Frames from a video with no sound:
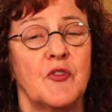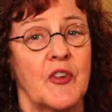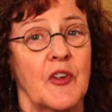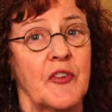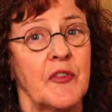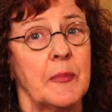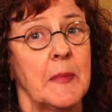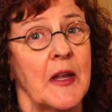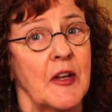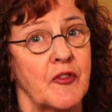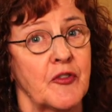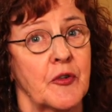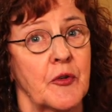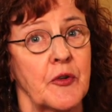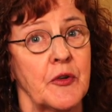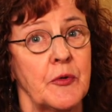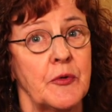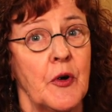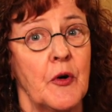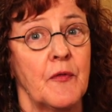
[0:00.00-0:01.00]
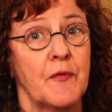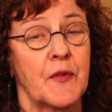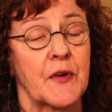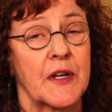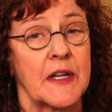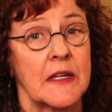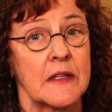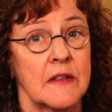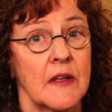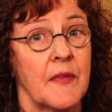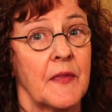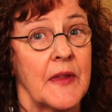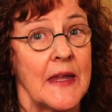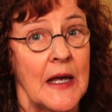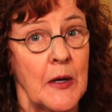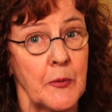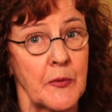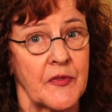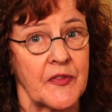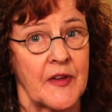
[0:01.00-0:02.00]
Just make sure you don't forget
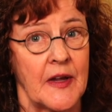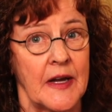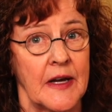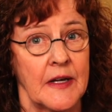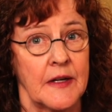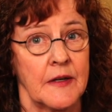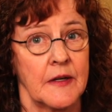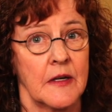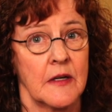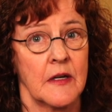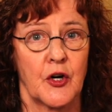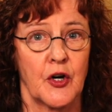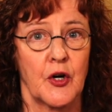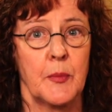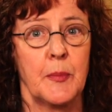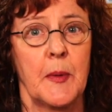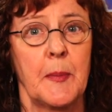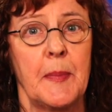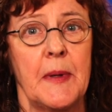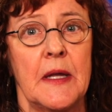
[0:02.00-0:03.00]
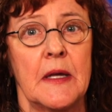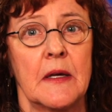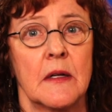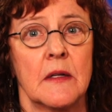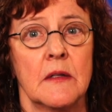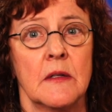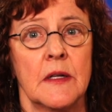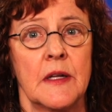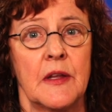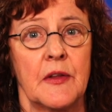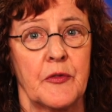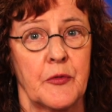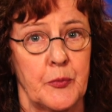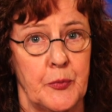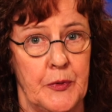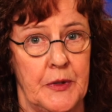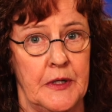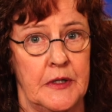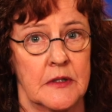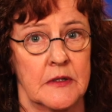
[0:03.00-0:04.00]
the outside. Curb appeal is
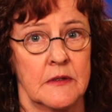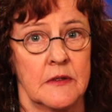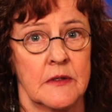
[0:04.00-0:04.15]
real,